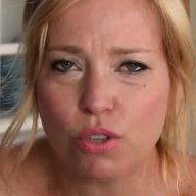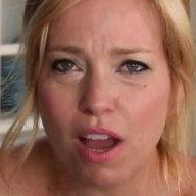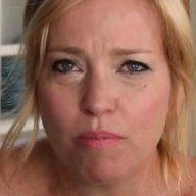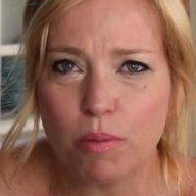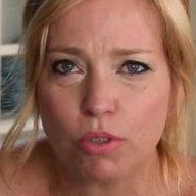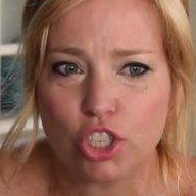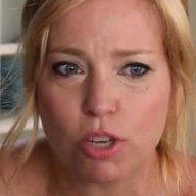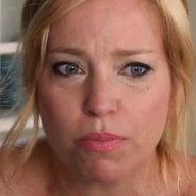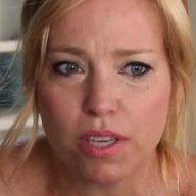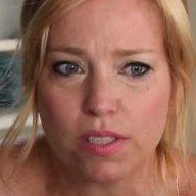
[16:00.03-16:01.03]
or do you have people
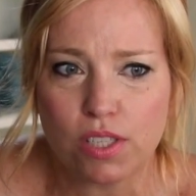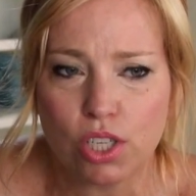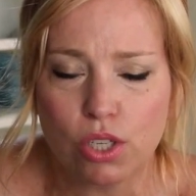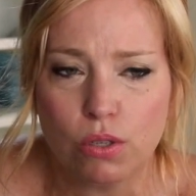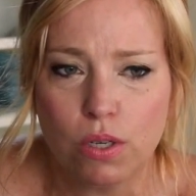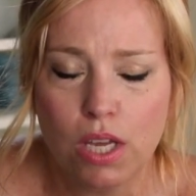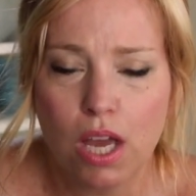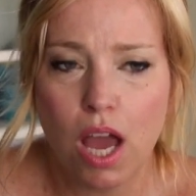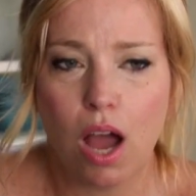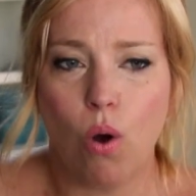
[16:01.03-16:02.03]
ship things to you?
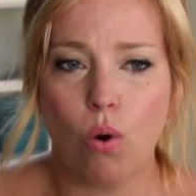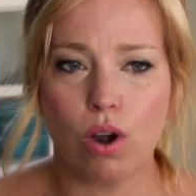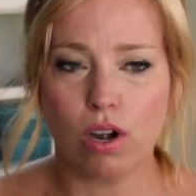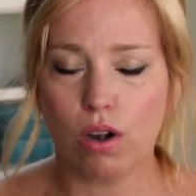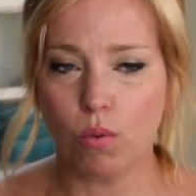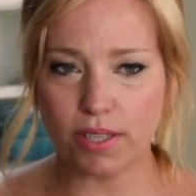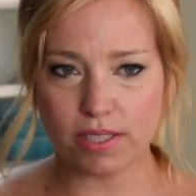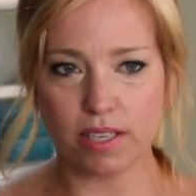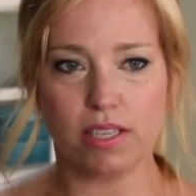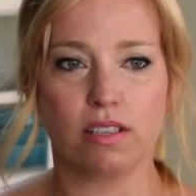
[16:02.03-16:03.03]
Or
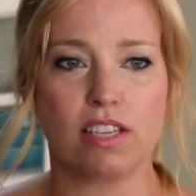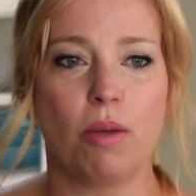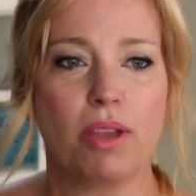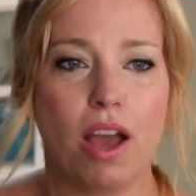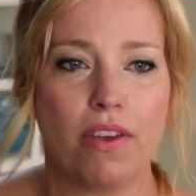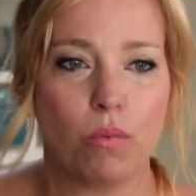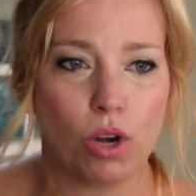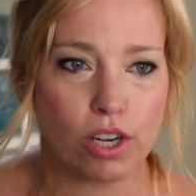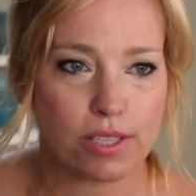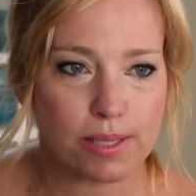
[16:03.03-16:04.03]
what's the deal? Tell me how that
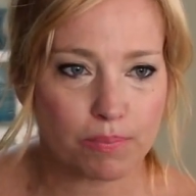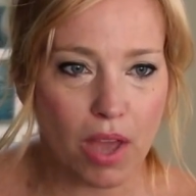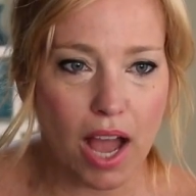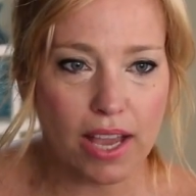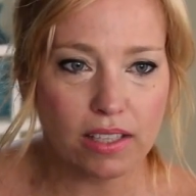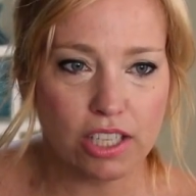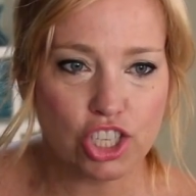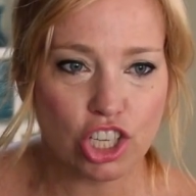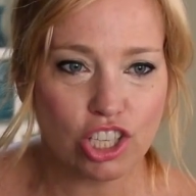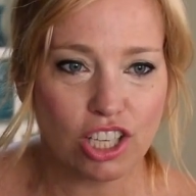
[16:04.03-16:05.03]
works. Hi,
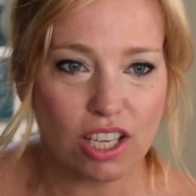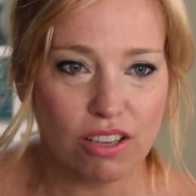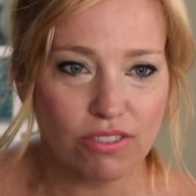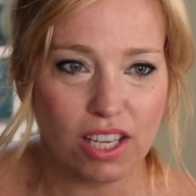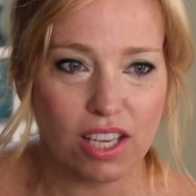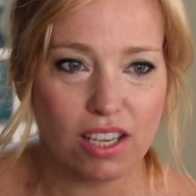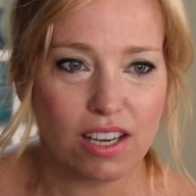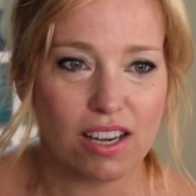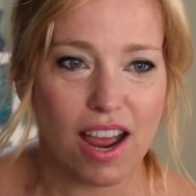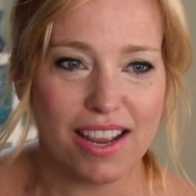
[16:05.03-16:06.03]
Alicia. Good
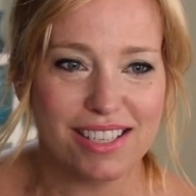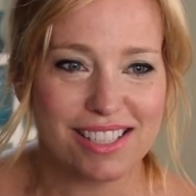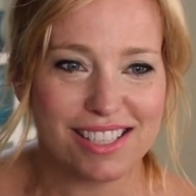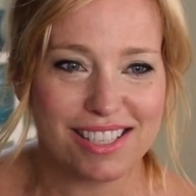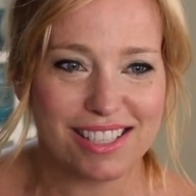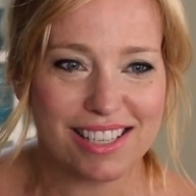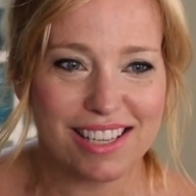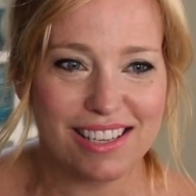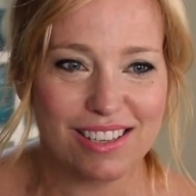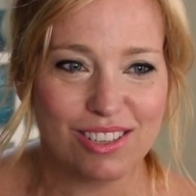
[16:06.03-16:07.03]
evening. Nice to
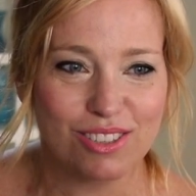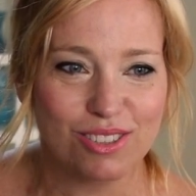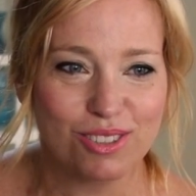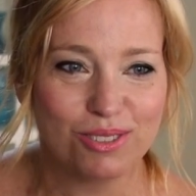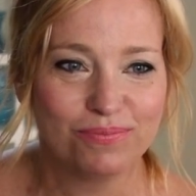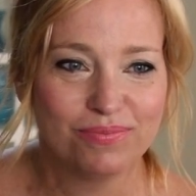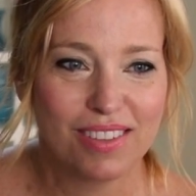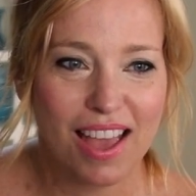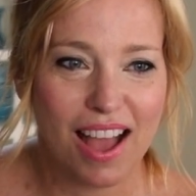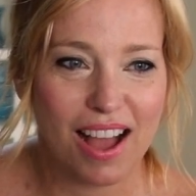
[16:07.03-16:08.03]
see you.
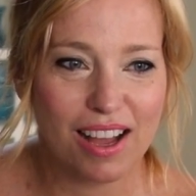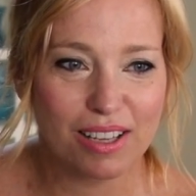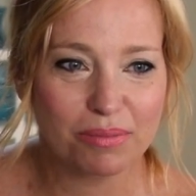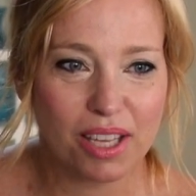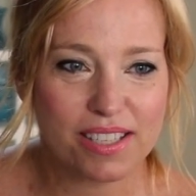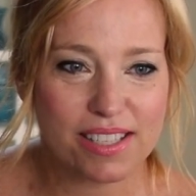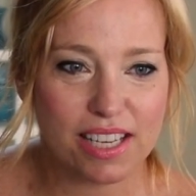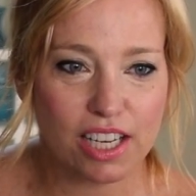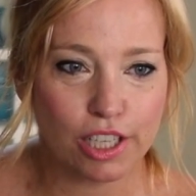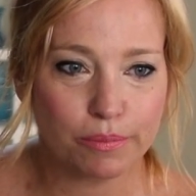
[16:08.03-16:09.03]
Let's
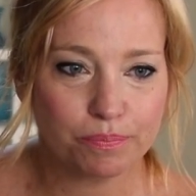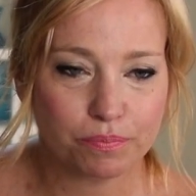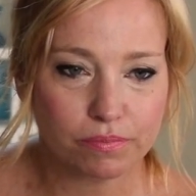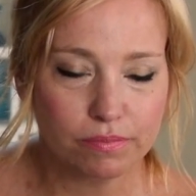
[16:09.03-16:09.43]
see here.